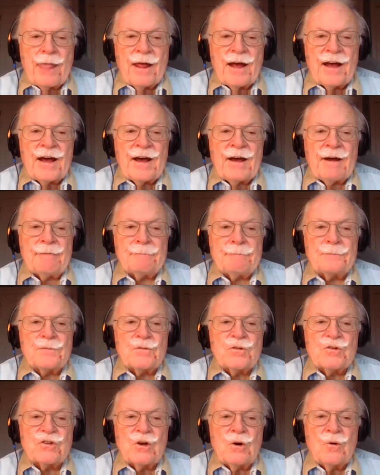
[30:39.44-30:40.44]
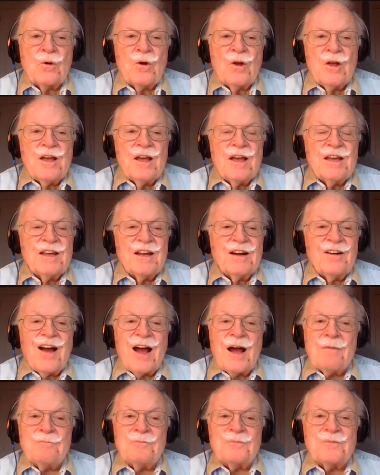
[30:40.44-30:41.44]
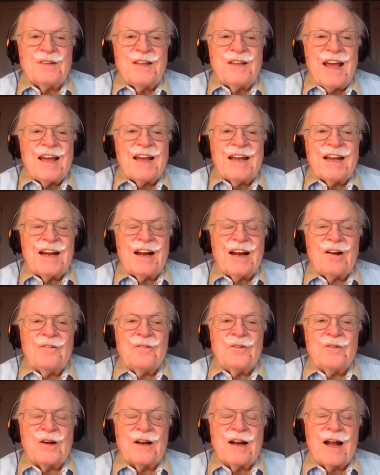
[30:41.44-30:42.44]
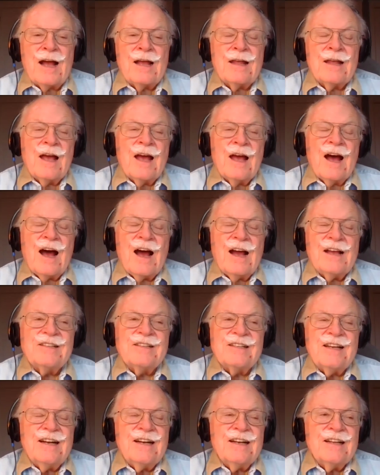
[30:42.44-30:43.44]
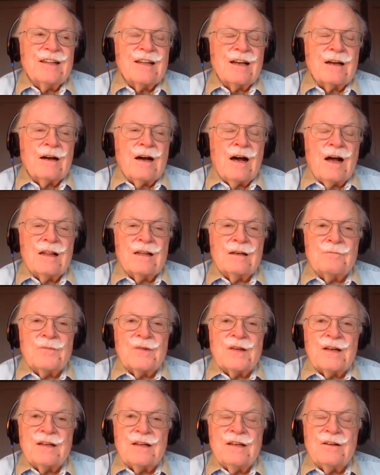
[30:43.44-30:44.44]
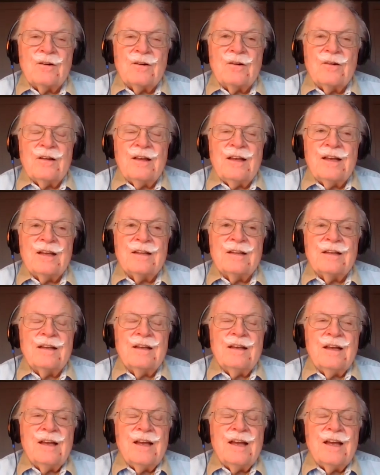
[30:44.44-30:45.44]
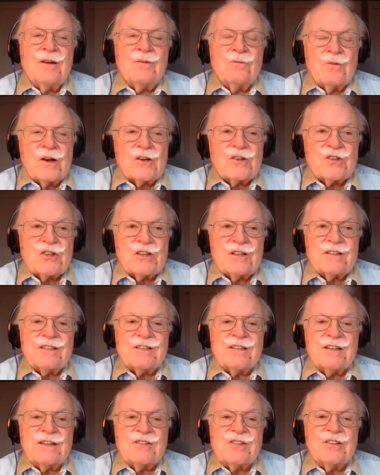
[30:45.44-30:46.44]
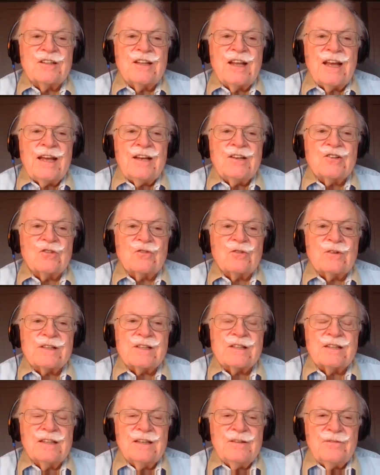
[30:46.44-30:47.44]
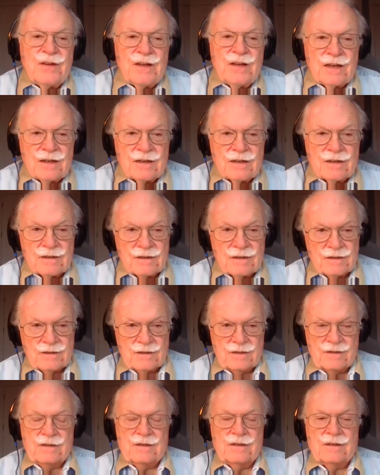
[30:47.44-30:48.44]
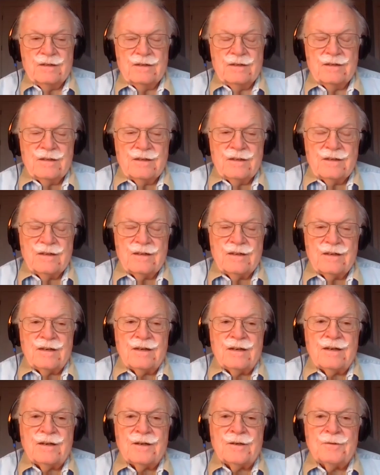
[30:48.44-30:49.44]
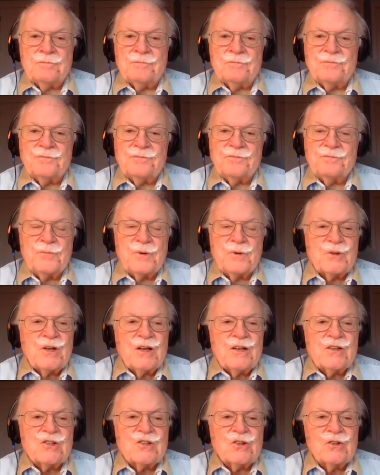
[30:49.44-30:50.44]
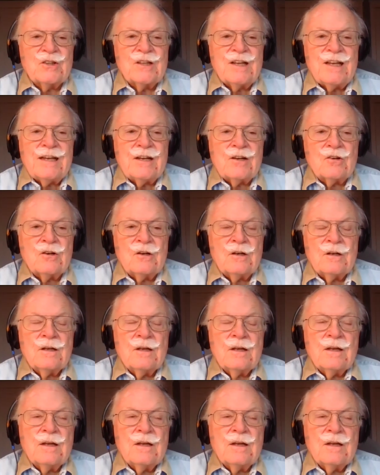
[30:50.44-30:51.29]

So I'm taking care of you. And I said in the column that in Russia, such a dangerous living potential leaker